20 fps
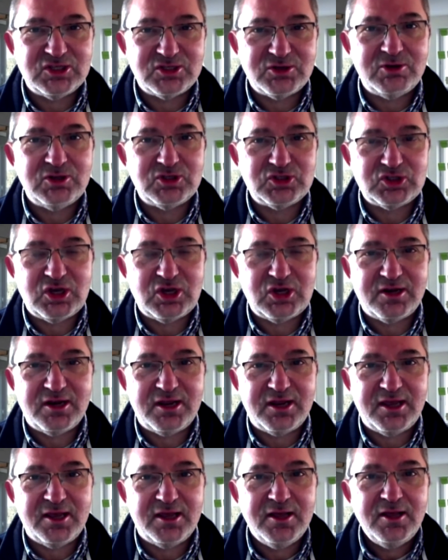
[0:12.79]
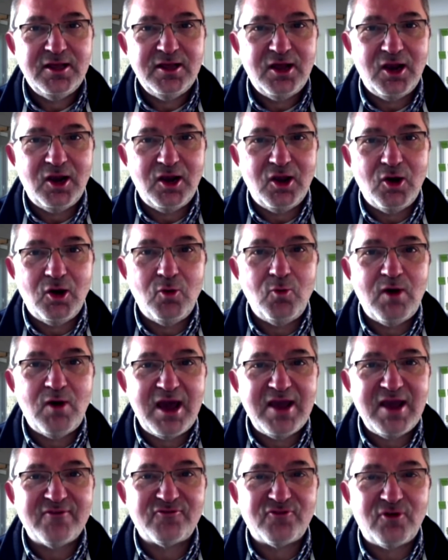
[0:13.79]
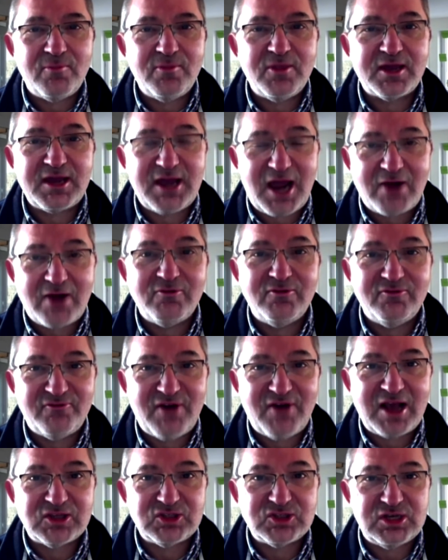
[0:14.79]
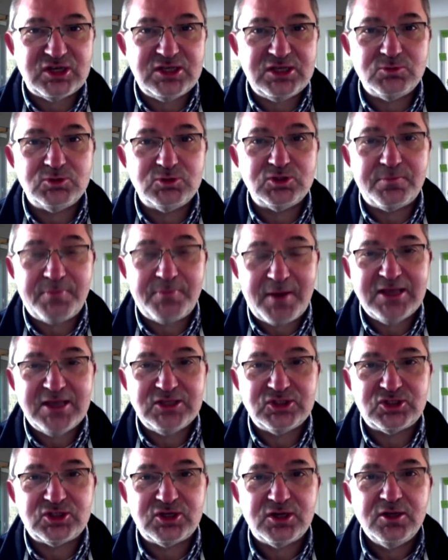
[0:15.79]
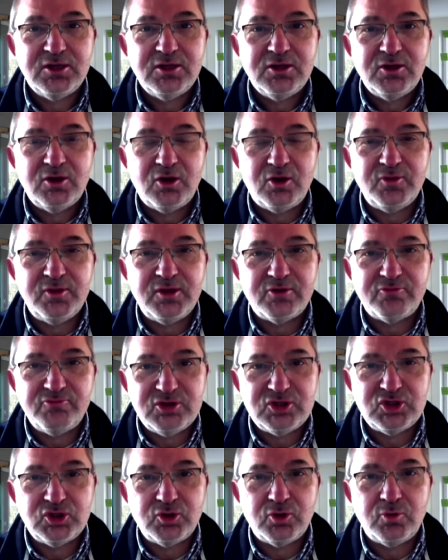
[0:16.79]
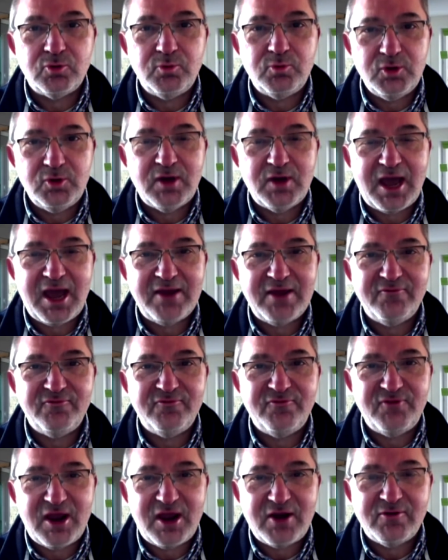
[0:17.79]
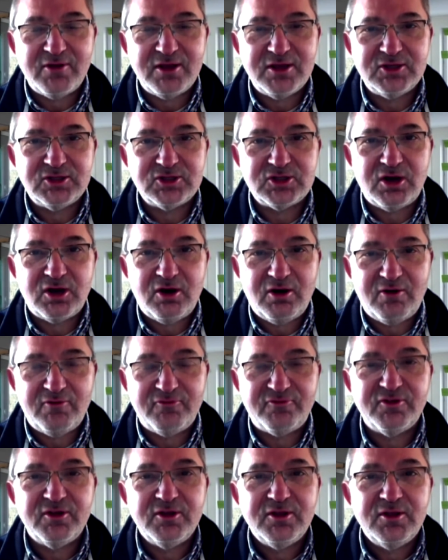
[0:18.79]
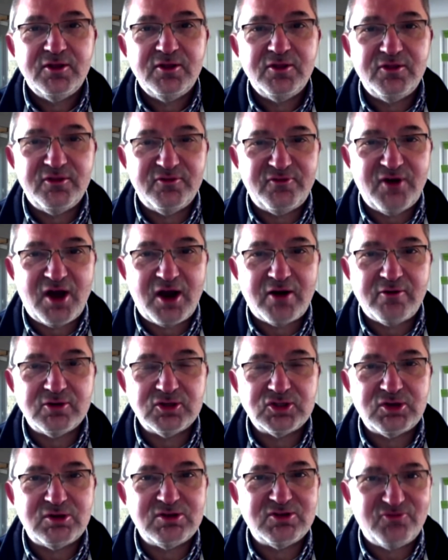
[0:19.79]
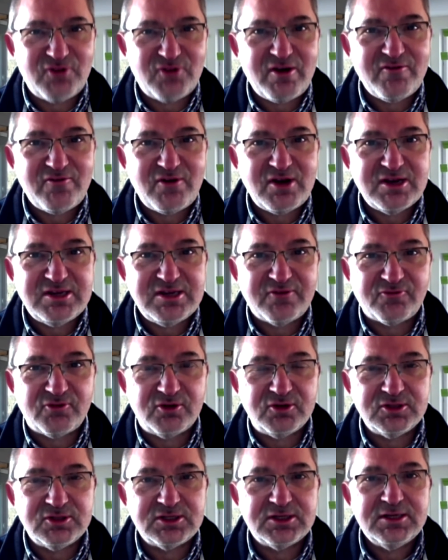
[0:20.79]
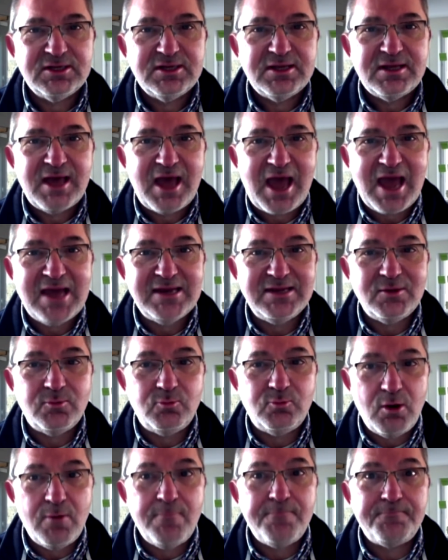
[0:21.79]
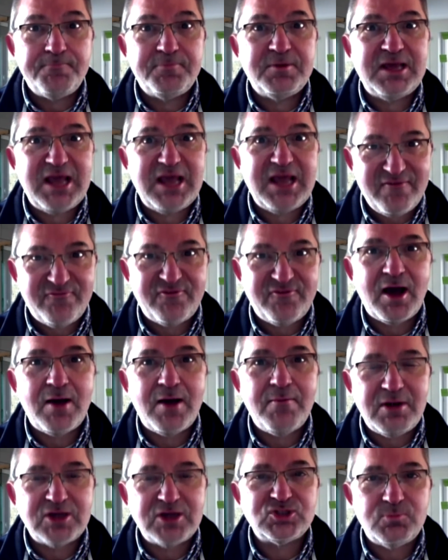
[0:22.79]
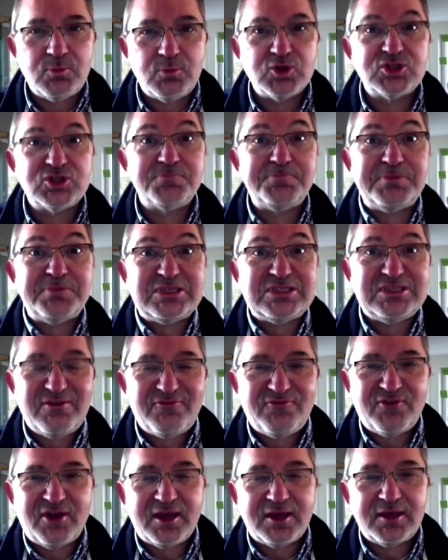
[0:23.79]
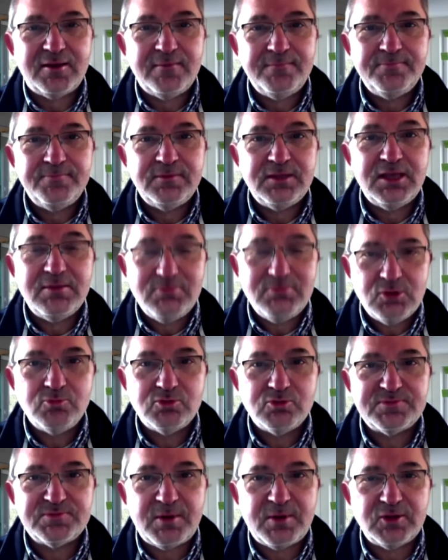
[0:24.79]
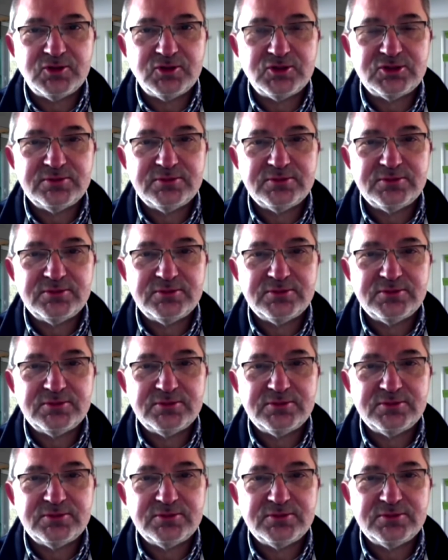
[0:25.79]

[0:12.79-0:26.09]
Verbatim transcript: So it's certainly a long way from the current vaccines, which are based on the original Wuhan variant of the virus. So it's very, very different, and it will give a much more specific immune response.